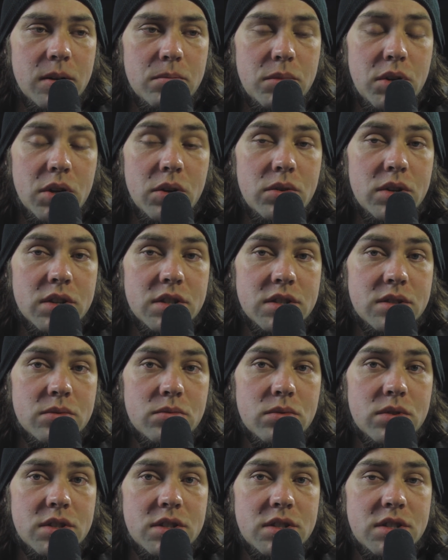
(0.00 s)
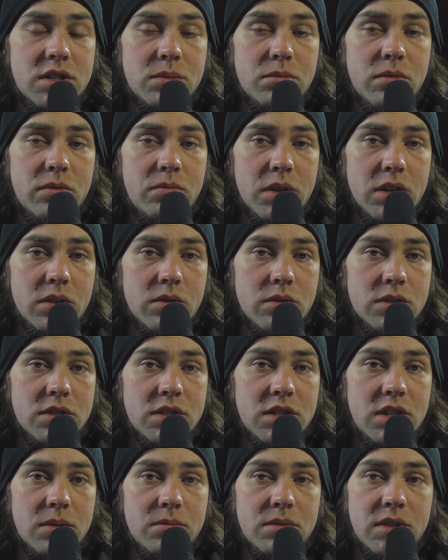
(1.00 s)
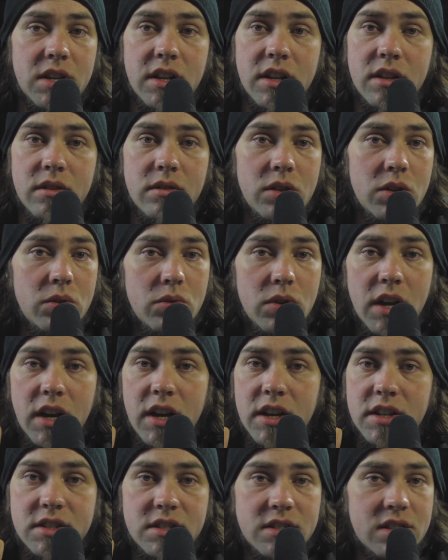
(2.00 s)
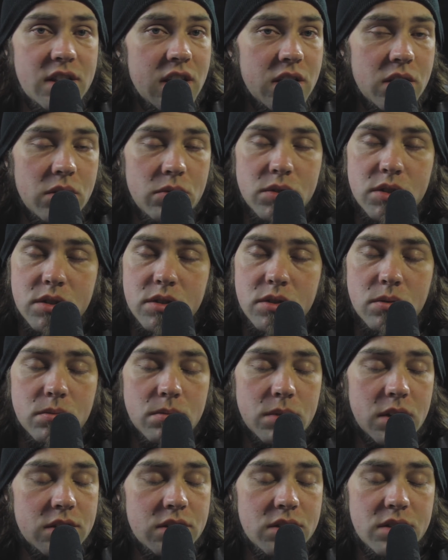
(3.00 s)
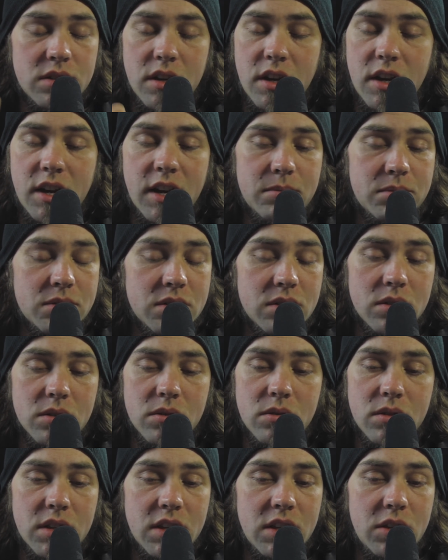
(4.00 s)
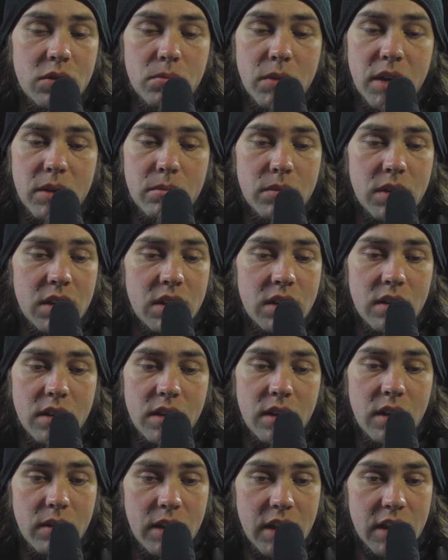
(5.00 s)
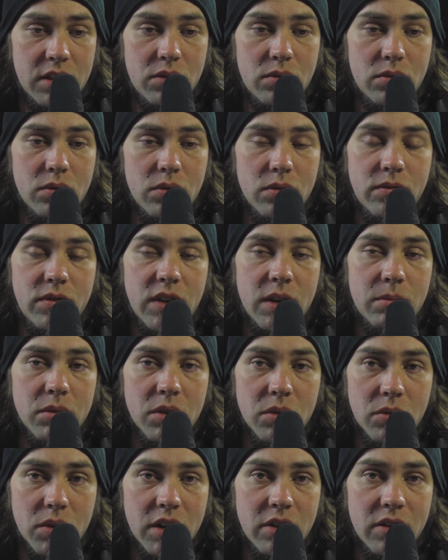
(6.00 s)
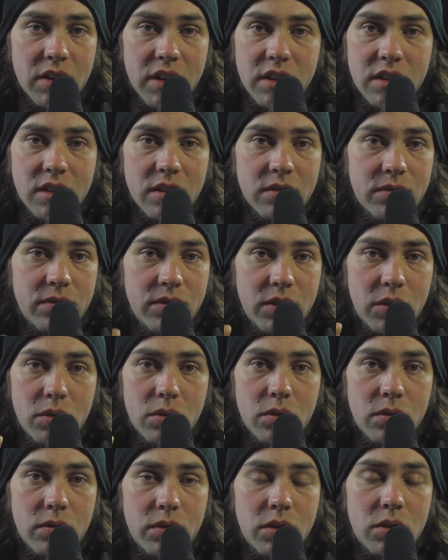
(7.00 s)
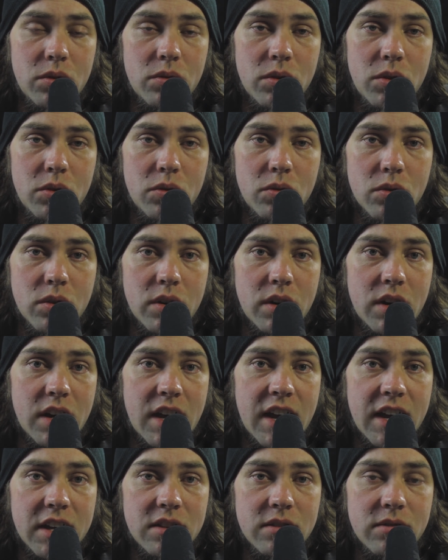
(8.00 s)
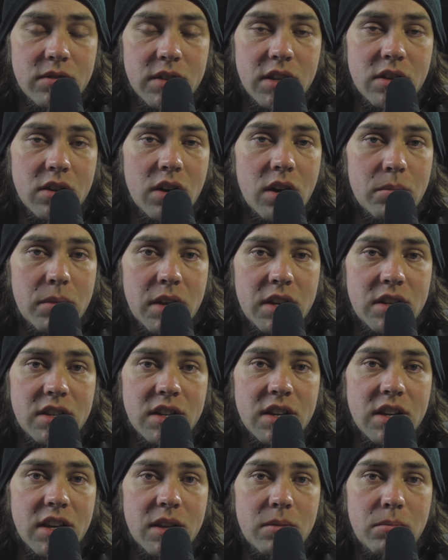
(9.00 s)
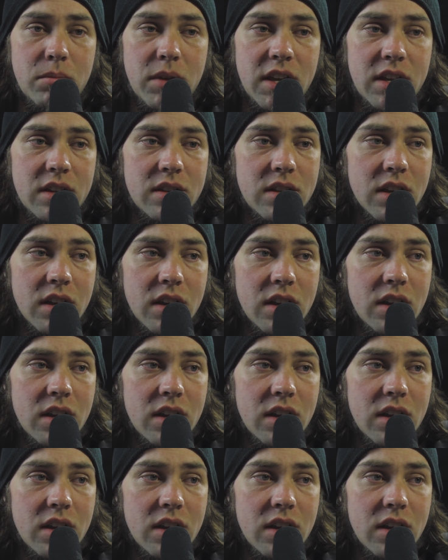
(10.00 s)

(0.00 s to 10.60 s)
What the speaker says: noticed were some of my old subs. And you guys, thank you so much. Absolutely. You made me get through February. The few of you who were actively commenting and made